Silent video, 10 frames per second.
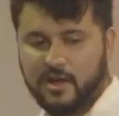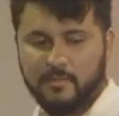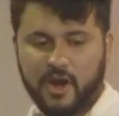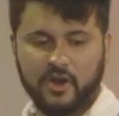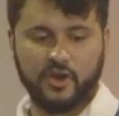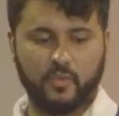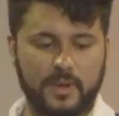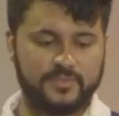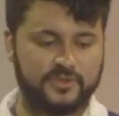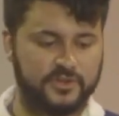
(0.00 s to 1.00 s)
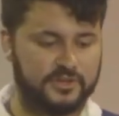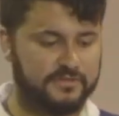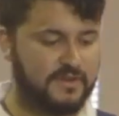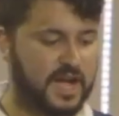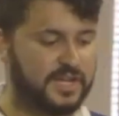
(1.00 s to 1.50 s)
Merriam-Webster
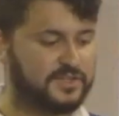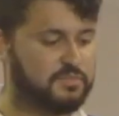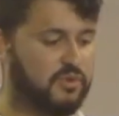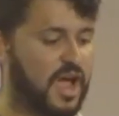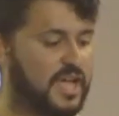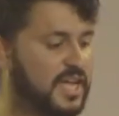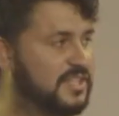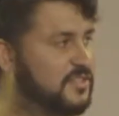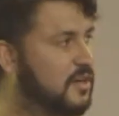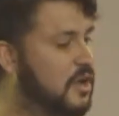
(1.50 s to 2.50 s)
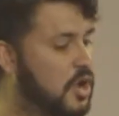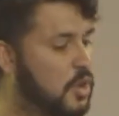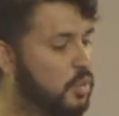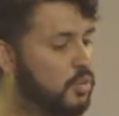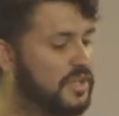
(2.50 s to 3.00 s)
defines pride as a
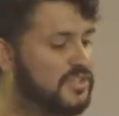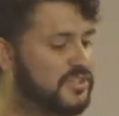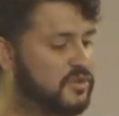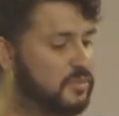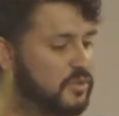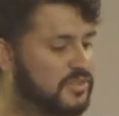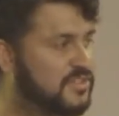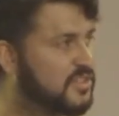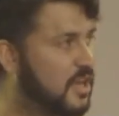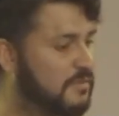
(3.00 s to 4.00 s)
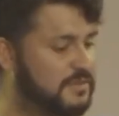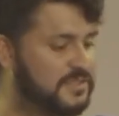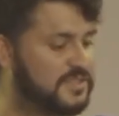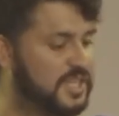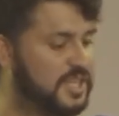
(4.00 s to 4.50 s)
reasonable
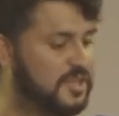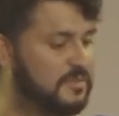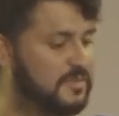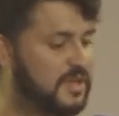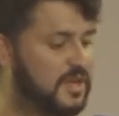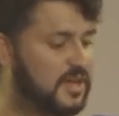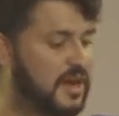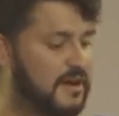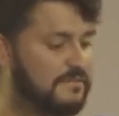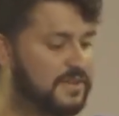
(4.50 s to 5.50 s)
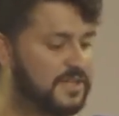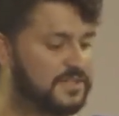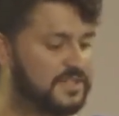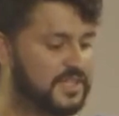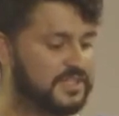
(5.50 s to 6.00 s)
self-esteem,
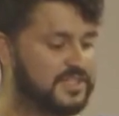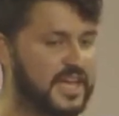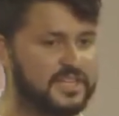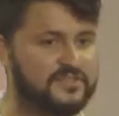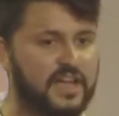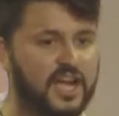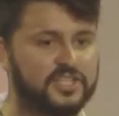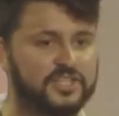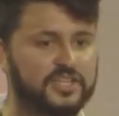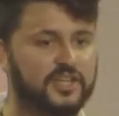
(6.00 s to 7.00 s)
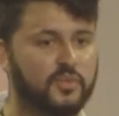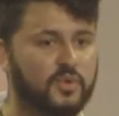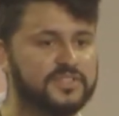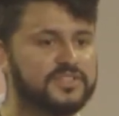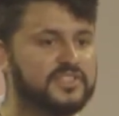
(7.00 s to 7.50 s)
confidence and satisfaction in
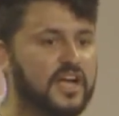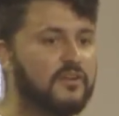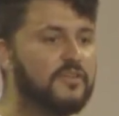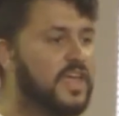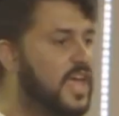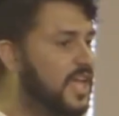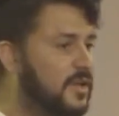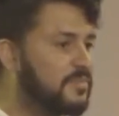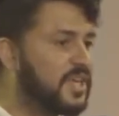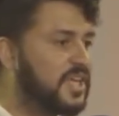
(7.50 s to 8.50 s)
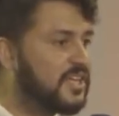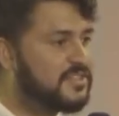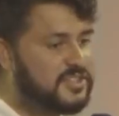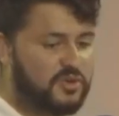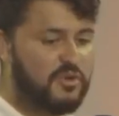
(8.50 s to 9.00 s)
oneself. And it
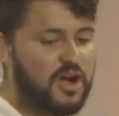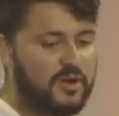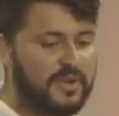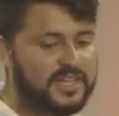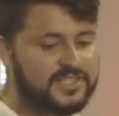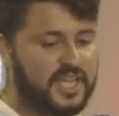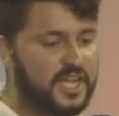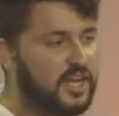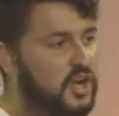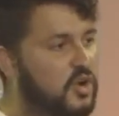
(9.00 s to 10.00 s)
begins it wrong by saying